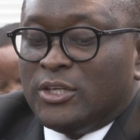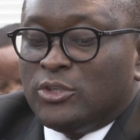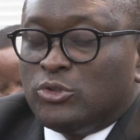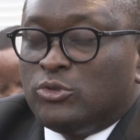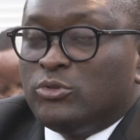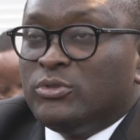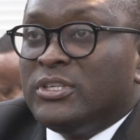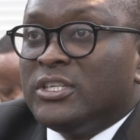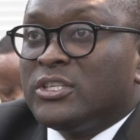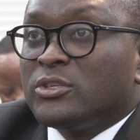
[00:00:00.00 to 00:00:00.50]

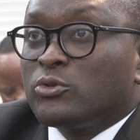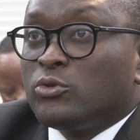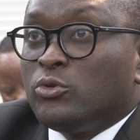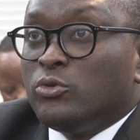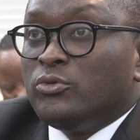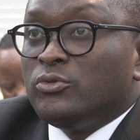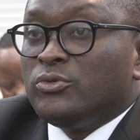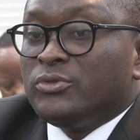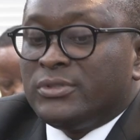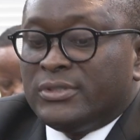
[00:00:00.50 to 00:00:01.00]
to the
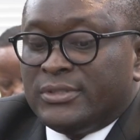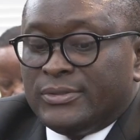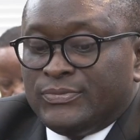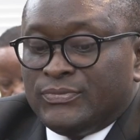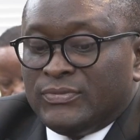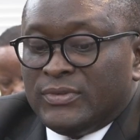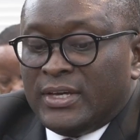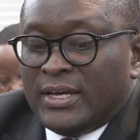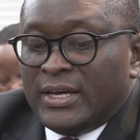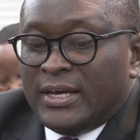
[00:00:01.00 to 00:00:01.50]
schools.
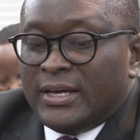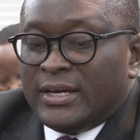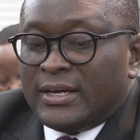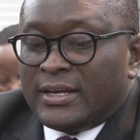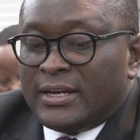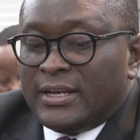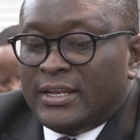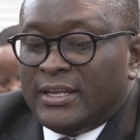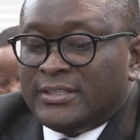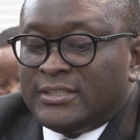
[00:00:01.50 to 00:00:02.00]

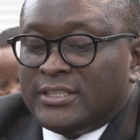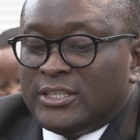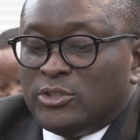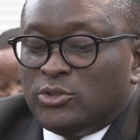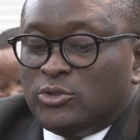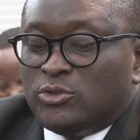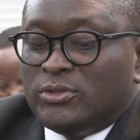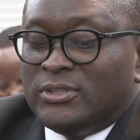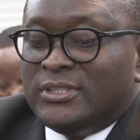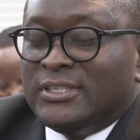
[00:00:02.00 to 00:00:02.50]

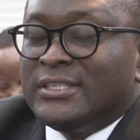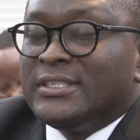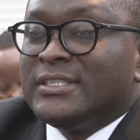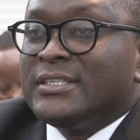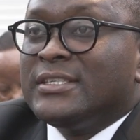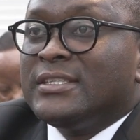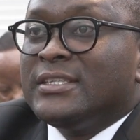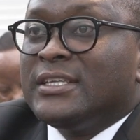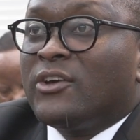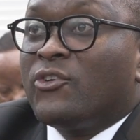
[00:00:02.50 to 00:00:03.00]
Related to
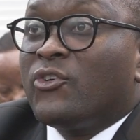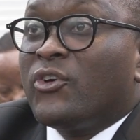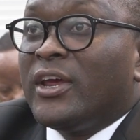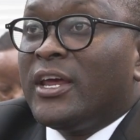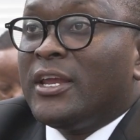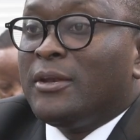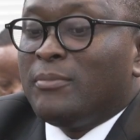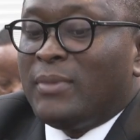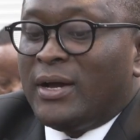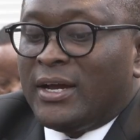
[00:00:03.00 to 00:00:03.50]
this, the
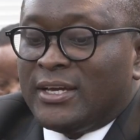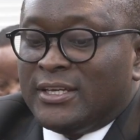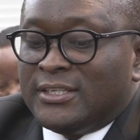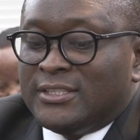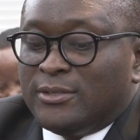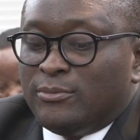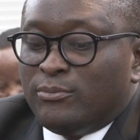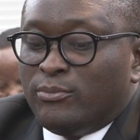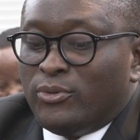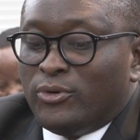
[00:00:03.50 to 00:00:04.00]
Grain
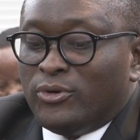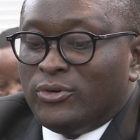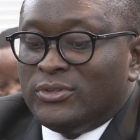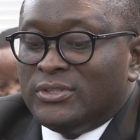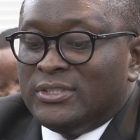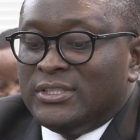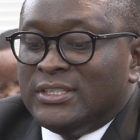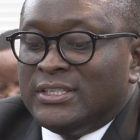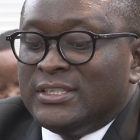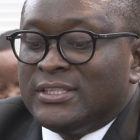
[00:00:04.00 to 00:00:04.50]
Marketing Board
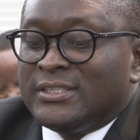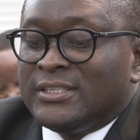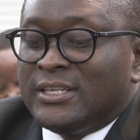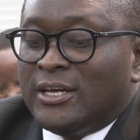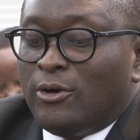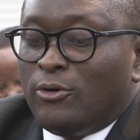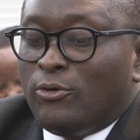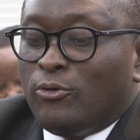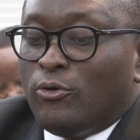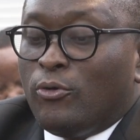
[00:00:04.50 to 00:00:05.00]
is
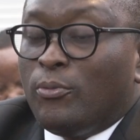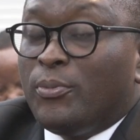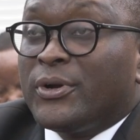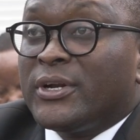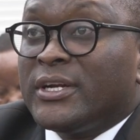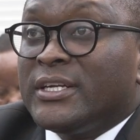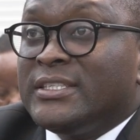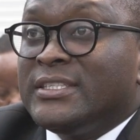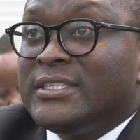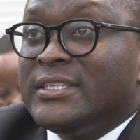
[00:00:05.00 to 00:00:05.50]
now
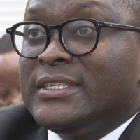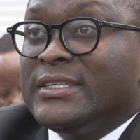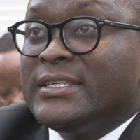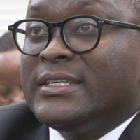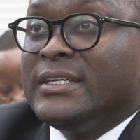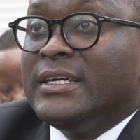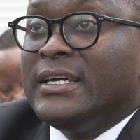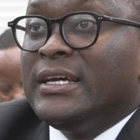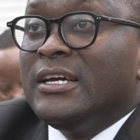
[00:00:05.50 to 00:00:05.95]
operating